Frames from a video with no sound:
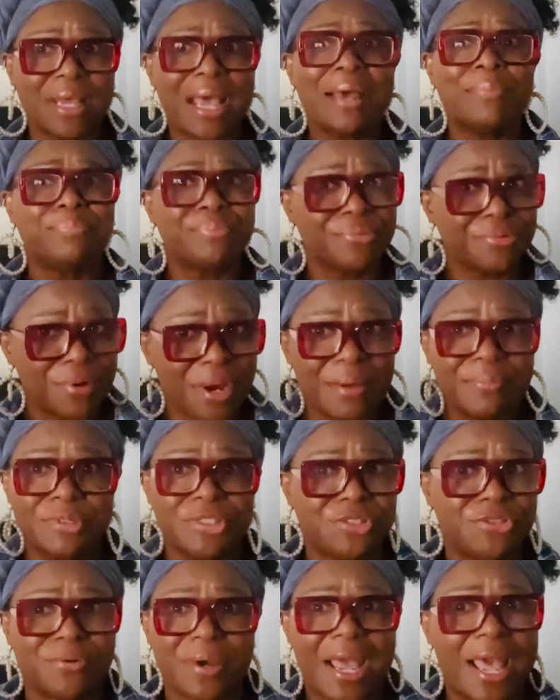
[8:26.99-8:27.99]
I
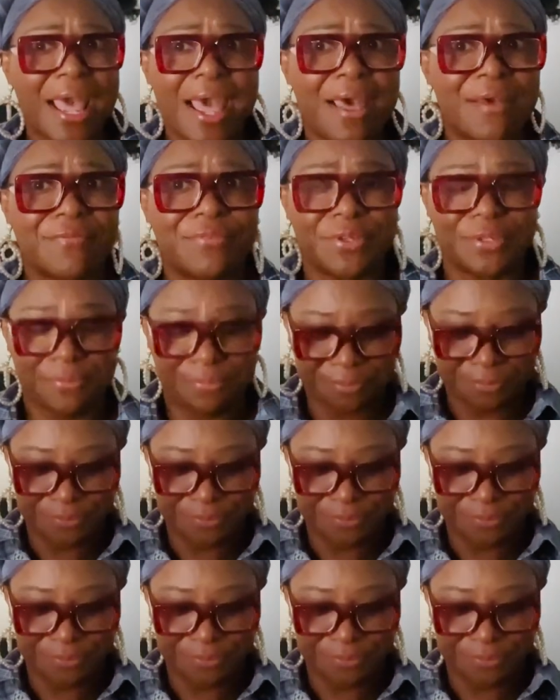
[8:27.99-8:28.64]
promise you I haven't.